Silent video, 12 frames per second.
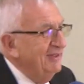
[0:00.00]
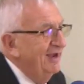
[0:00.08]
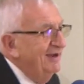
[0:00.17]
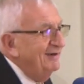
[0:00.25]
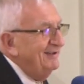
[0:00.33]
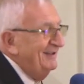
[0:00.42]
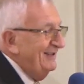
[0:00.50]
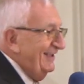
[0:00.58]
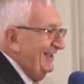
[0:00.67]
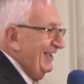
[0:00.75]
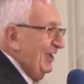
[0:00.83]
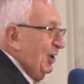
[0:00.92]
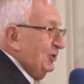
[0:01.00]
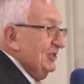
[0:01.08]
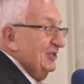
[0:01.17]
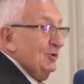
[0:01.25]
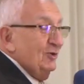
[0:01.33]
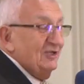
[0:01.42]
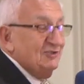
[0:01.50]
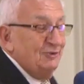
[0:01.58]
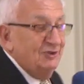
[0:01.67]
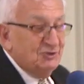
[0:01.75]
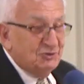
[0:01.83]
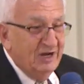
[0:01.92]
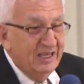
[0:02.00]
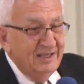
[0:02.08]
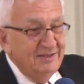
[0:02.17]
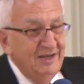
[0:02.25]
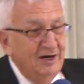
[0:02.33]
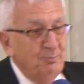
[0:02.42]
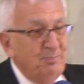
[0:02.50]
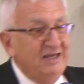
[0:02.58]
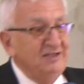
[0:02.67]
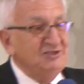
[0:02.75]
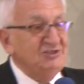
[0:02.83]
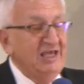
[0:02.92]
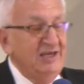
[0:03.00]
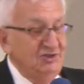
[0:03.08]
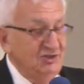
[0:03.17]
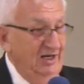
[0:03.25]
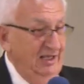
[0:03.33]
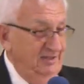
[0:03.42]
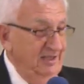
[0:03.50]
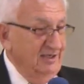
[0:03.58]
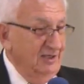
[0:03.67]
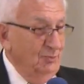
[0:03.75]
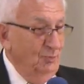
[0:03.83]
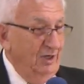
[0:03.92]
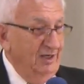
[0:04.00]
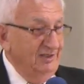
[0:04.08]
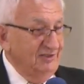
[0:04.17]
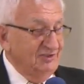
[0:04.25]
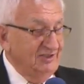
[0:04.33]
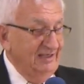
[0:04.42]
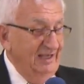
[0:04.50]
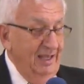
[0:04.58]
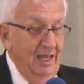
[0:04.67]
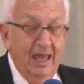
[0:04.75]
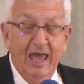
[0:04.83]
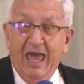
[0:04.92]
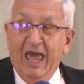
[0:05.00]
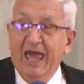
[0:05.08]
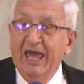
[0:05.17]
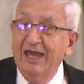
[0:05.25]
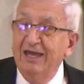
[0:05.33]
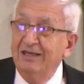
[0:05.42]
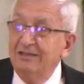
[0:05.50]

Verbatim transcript: Any of you old enough to know what trains are? I know you young people, some of you don't know that.